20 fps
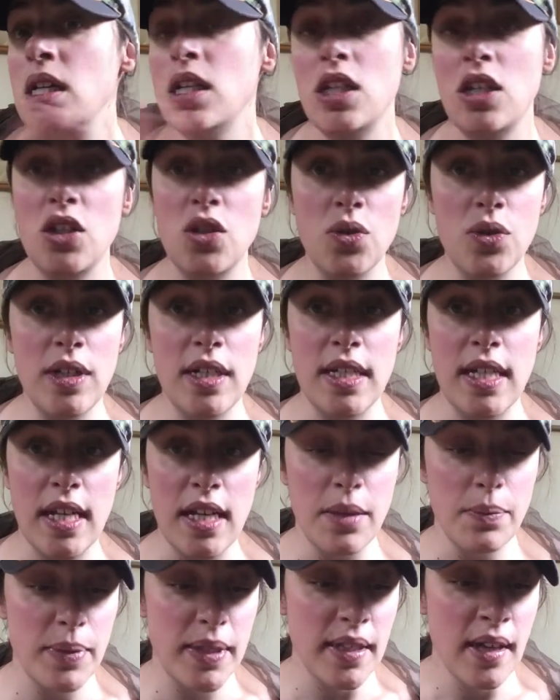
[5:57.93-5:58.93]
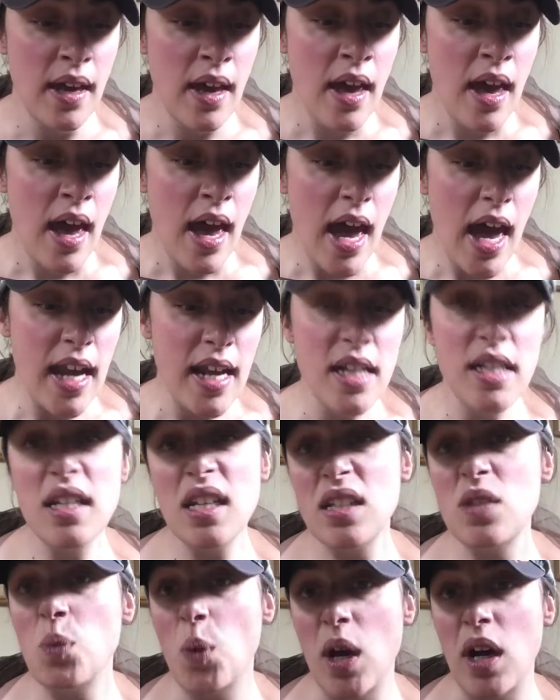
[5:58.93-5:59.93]
You don't need heaps. And it
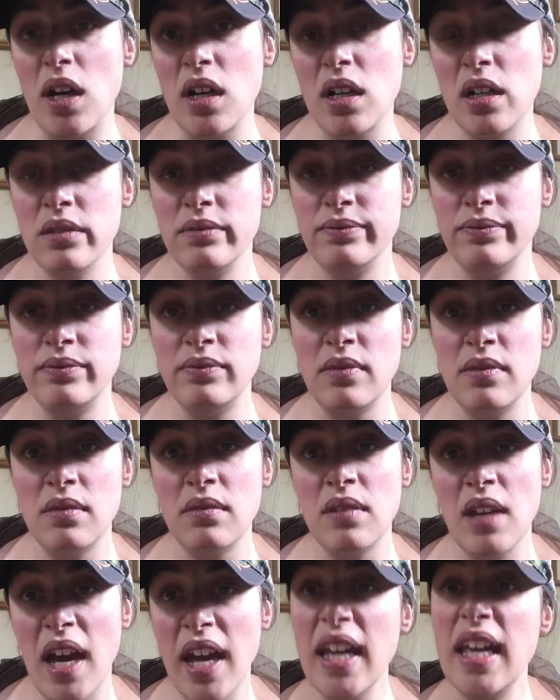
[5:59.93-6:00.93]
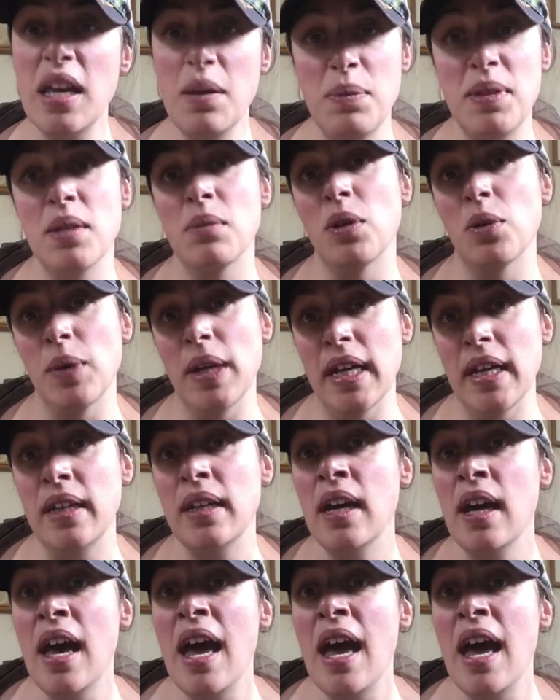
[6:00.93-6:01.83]
does work. It keeps them away.